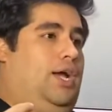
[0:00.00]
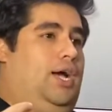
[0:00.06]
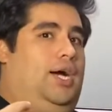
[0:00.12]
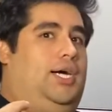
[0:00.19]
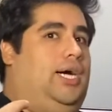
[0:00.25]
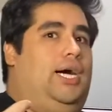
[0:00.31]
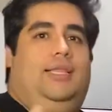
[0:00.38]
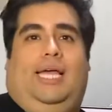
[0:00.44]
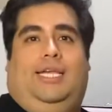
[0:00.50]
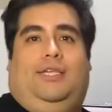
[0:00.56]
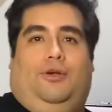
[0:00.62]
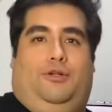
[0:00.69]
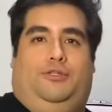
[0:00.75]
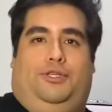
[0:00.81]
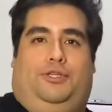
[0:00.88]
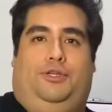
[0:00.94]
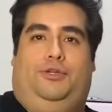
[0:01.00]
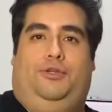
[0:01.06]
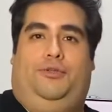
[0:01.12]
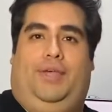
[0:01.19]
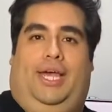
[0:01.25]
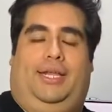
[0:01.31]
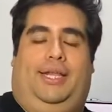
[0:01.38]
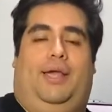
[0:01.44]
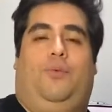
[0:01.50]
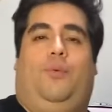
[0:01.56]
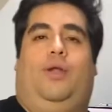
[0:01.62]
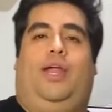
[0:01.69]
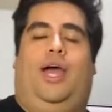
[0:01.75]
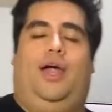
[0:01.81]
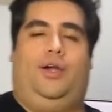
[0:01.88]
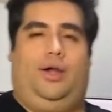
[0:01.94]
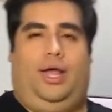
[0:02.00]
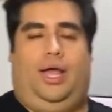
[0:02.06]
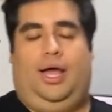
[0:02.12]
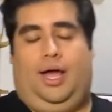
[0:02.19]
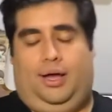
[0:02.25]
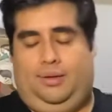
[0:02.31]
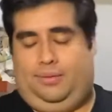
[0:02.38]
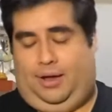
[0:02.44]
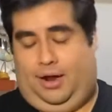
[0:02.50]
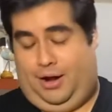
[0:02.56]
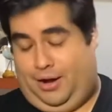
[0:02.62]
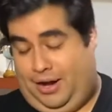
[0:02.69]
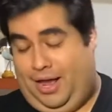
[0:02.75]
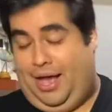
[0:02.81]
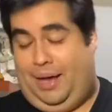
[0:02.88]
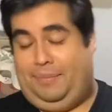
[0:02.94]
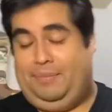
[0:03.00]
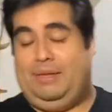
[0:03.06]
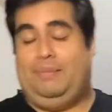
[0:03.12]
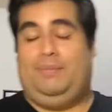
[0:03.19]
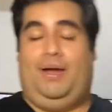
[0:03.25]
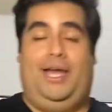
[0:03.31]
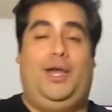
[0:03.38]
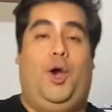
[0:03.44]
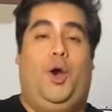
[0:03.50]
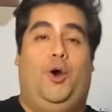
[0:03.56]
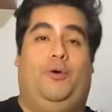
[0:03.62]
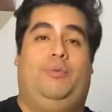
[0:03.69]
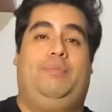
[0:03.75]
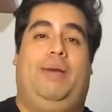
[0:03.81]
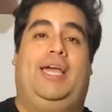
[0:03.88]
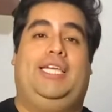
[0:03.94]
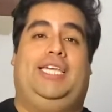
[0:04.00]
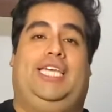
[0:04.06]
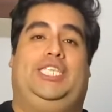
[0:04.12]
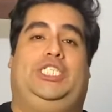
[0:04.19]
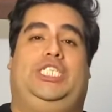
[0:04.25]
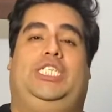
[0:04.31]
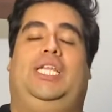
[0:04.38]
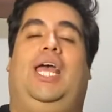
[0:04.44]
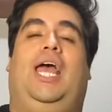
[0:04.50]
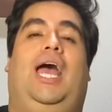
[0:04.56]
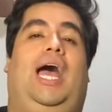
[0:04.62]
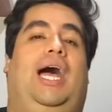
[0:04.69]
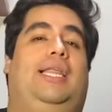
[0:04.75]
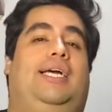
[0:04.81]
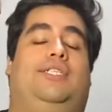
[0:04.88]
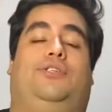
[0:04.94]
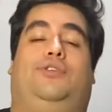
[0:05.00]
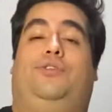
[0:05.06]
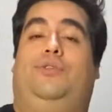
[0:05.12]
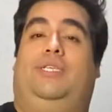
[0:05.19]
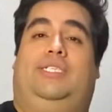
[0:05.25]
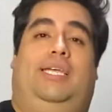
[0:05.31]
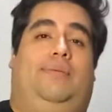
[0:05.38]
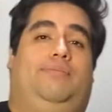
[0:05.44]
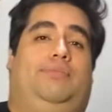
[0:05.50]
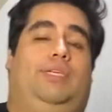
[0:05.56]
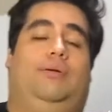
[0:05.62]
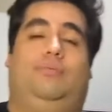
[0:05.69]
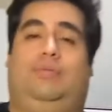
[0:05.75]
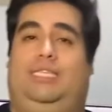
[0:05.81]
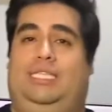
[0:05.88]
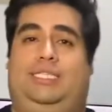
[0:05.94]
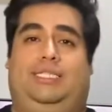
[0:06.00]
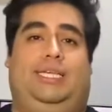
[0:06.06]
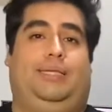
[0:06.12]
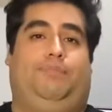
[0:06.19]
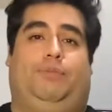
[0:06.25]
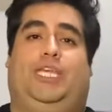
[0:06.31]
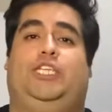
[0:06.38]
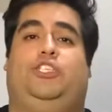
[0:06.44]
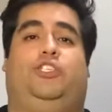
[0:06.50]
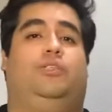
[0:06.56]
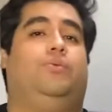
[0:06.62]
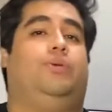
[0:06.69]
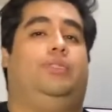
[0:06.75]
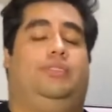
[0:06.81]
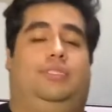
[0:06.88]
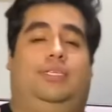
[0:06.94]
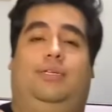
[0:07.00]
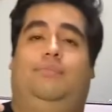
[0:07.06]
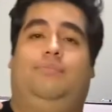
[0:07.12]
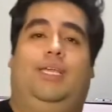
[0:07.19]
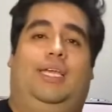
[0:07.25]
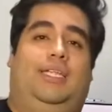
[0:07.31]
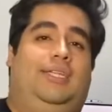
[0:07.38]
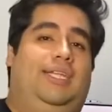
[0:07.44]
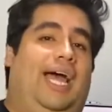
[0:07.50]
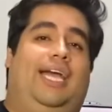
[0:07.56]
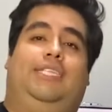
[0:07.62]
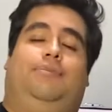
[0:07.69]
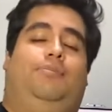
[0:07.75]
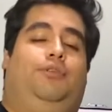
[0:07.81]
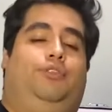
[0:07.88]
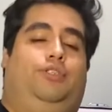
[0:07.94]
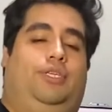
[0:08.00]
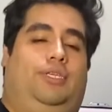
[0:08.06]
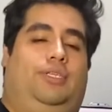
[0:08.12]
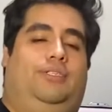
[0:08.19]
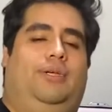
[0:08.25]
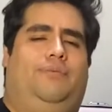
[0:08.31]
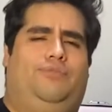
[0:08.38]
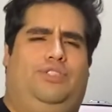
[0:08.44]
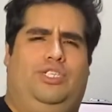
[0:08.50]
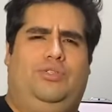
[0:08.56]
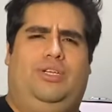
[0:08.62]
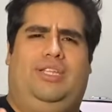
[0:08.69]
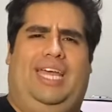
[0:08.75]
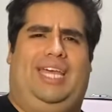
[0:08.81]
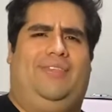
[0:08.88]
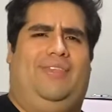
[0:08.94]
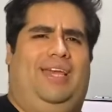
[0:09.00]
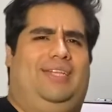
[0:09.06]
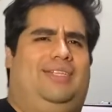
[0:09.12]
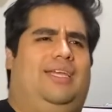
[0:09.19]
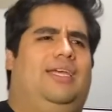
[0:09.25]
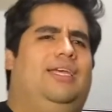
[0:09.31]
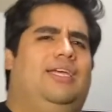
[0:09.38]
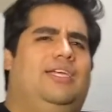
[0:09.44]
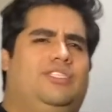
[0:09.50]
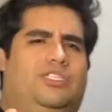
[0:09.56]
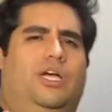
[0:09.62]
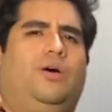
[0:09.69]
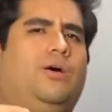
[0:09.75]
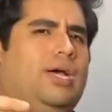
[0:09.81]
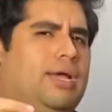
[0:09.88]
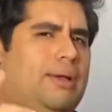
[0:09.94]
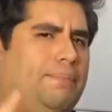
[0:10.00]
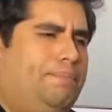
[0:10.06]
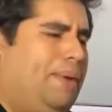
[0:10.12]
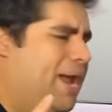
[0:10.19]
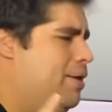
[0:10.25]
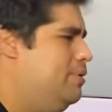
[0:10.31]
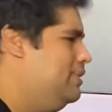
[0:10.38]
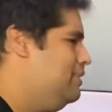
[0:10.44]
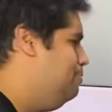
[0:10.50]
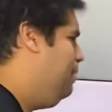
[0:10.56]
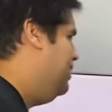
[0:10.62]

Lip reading: I like also to do that. And when I'm in my home, in my kitchen, I like to do the same. So I'm cleaning the kitchen with some nice music. So children like that. So parents must